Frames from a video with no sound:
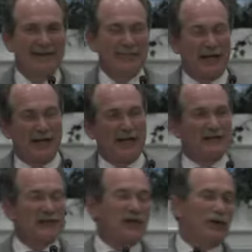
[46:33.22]
But I did
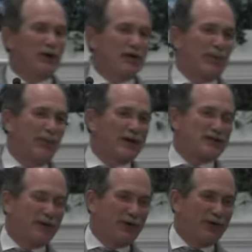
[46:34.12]
see one a couple
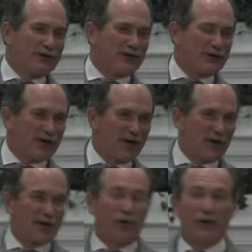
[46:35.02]
weeks ago in the
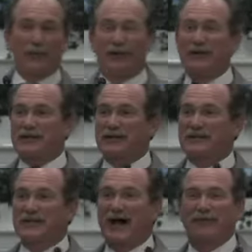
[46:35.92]
junkyard going to preach, and I
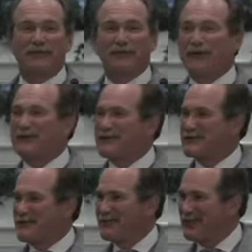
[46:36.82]
stopped and took
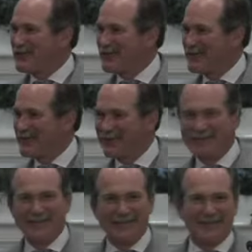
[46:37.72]
pictures of
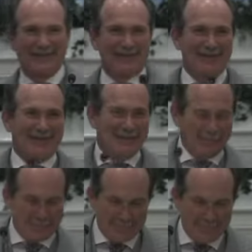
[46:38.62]
it.